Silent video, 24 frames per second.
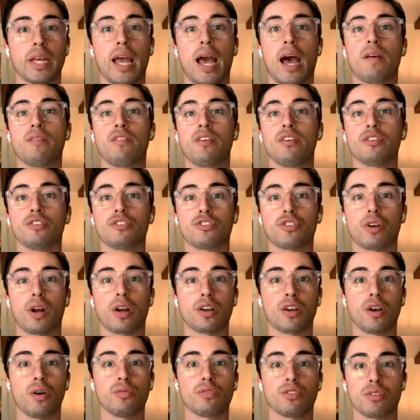heavy, you're trying to
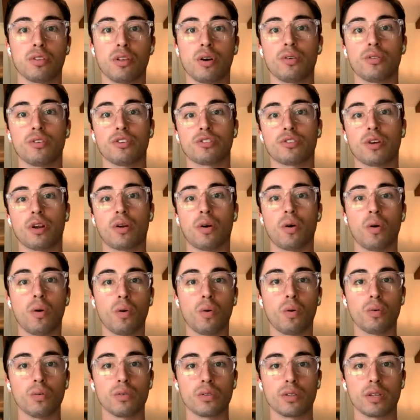go slow, you're trying to
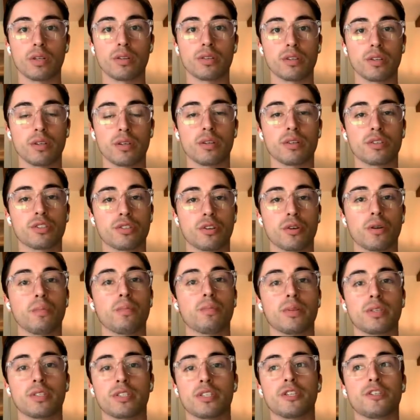hold in a certain
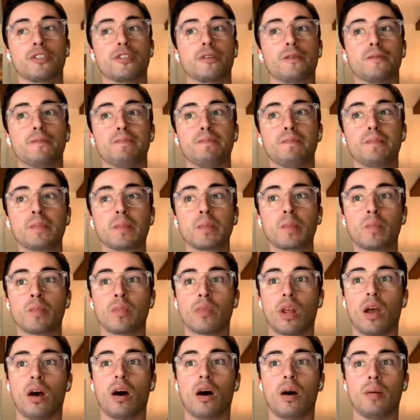position.
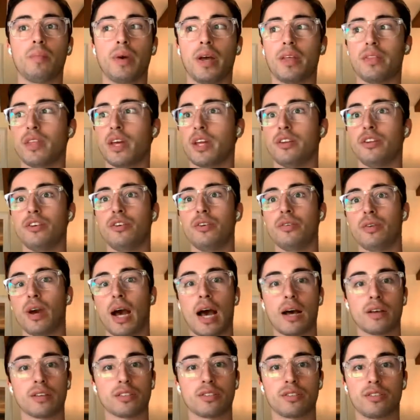And then you
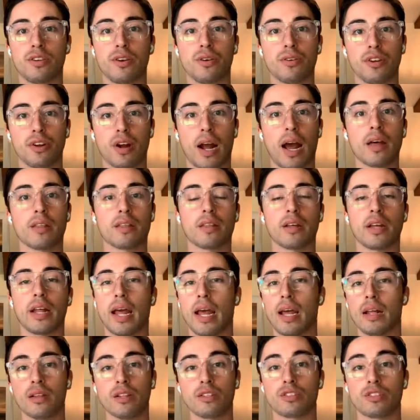ask, you know, your athlete,
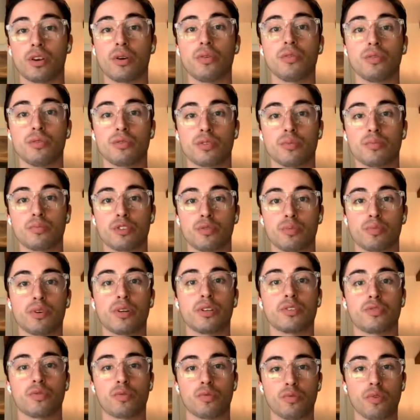hey, let's go do some
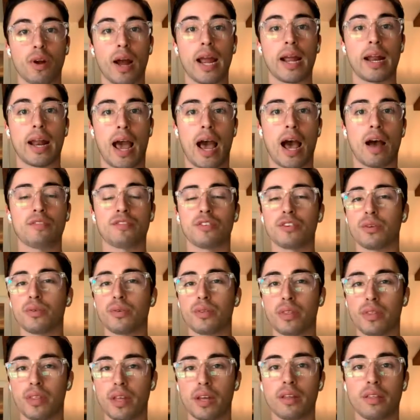sprints right after. You
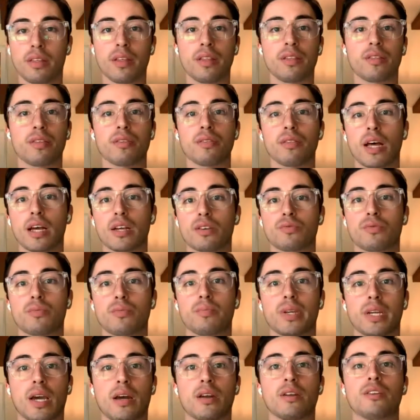would think that their legs
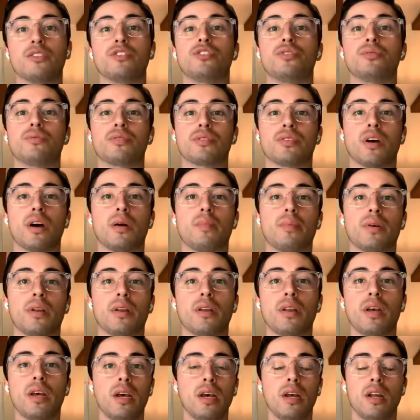would be kind of juiced up
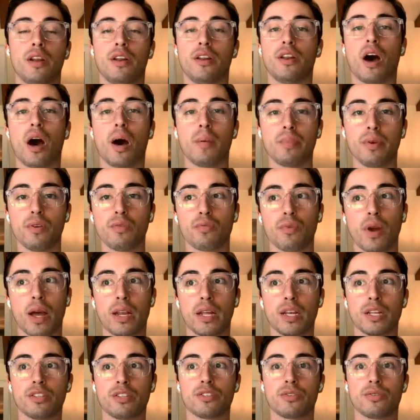and not be
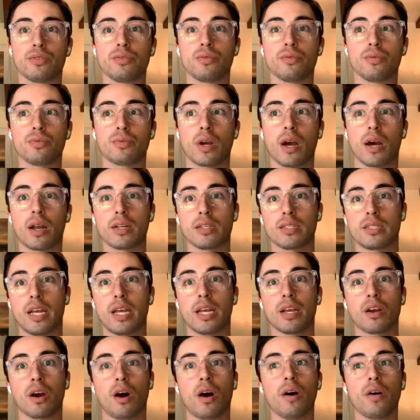ready to kind of
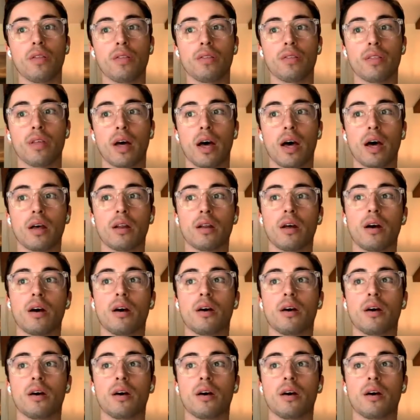take on that,